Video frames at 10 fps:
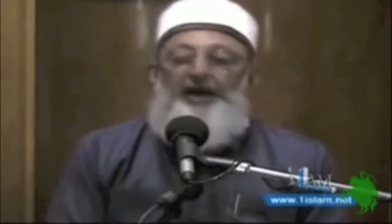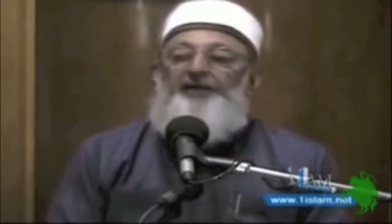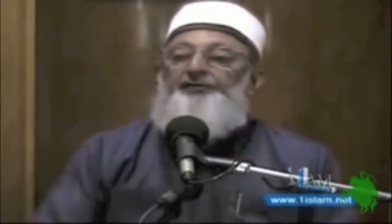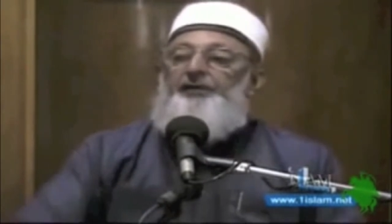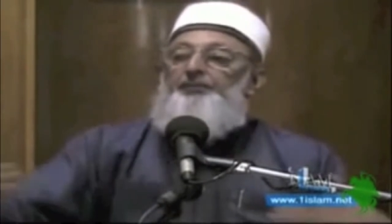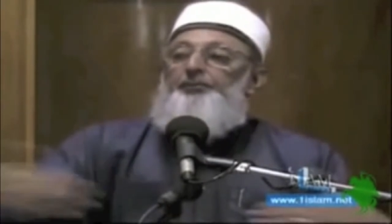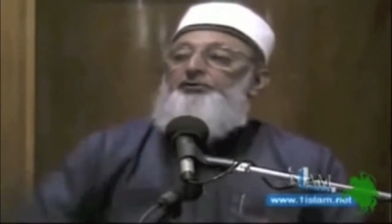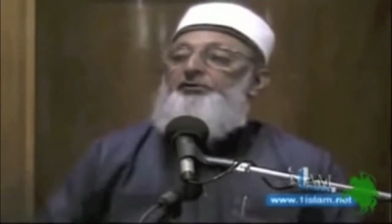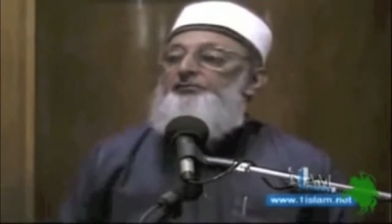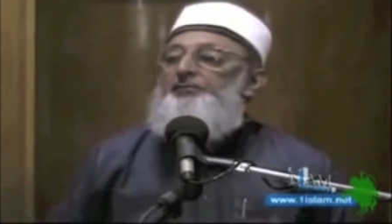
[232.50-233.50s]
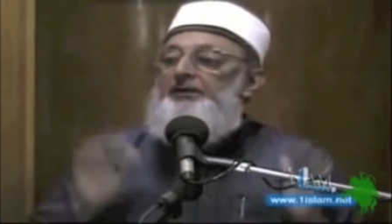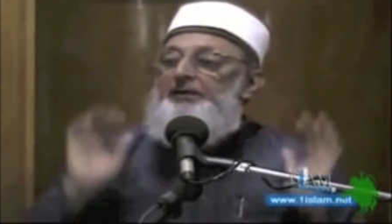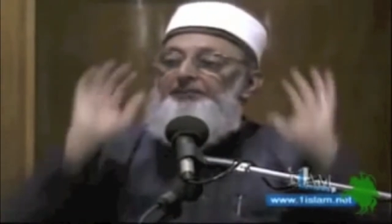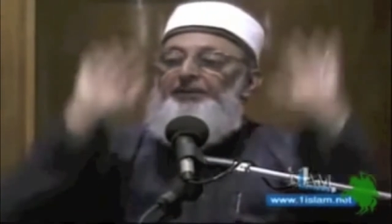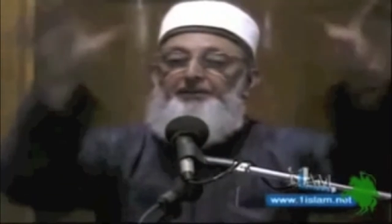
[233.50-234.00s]
As he approaches
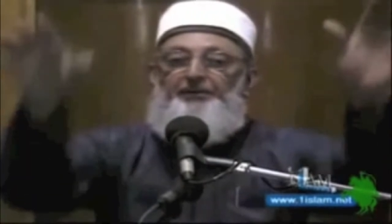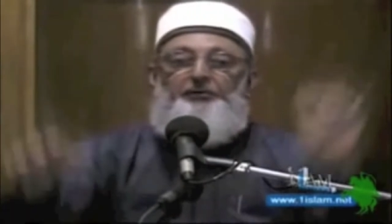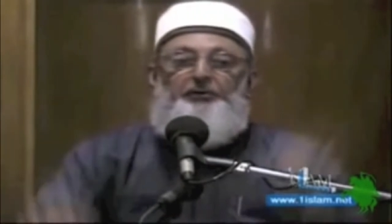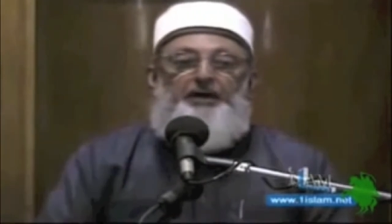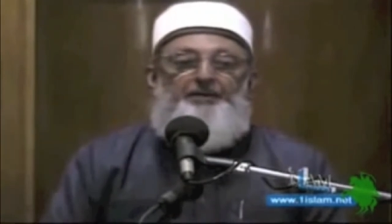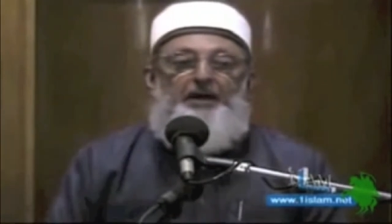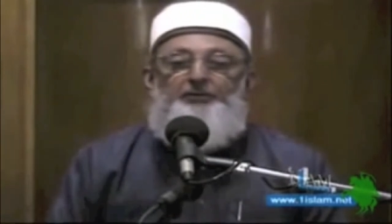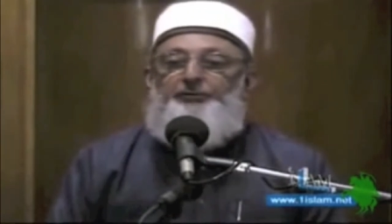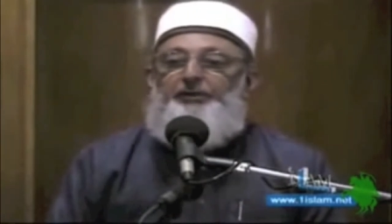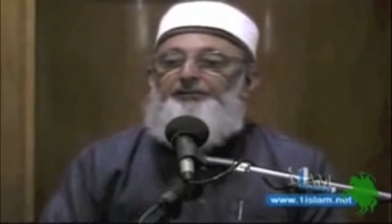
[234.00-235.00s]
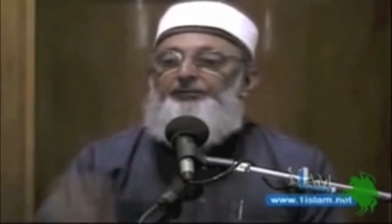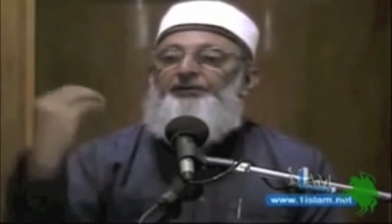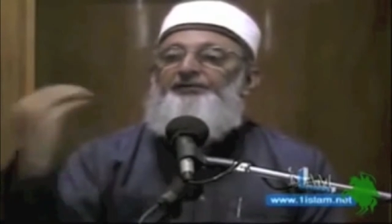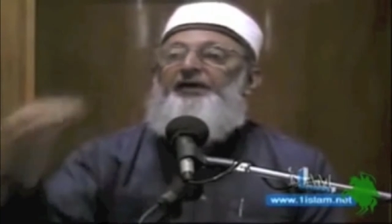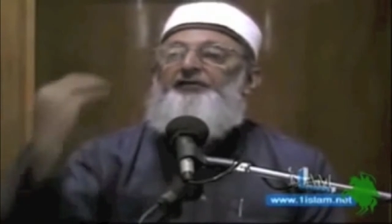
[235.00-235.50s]
Makkah, people are going to come out to him, so
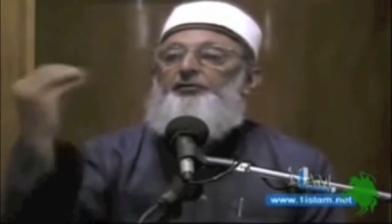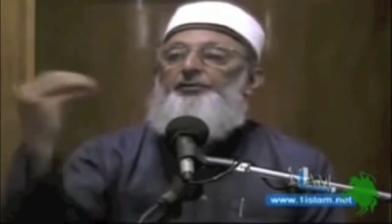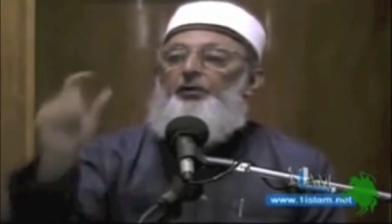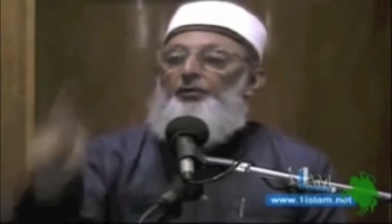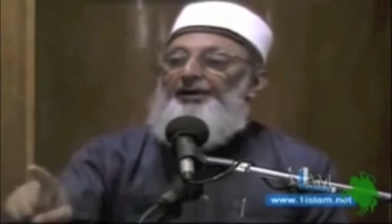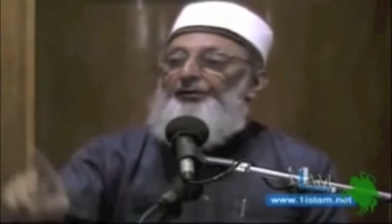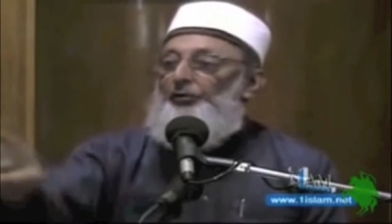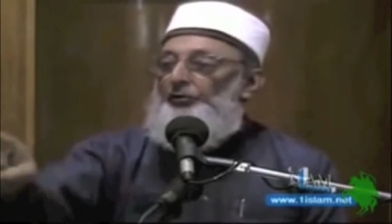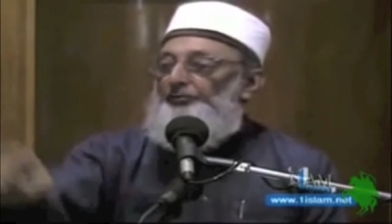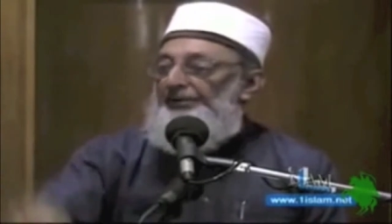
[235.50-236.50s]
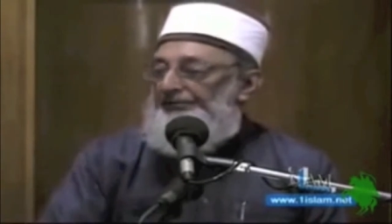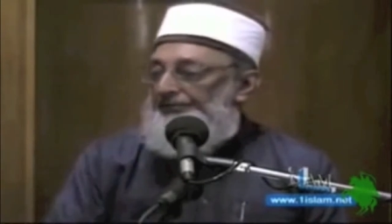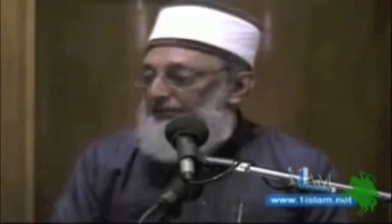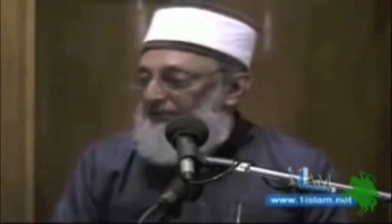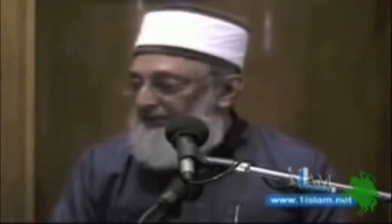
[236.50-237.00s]
this has to be a well-known
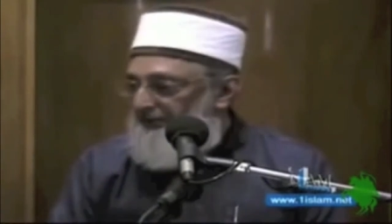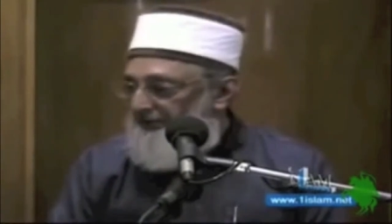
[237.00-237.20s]
person,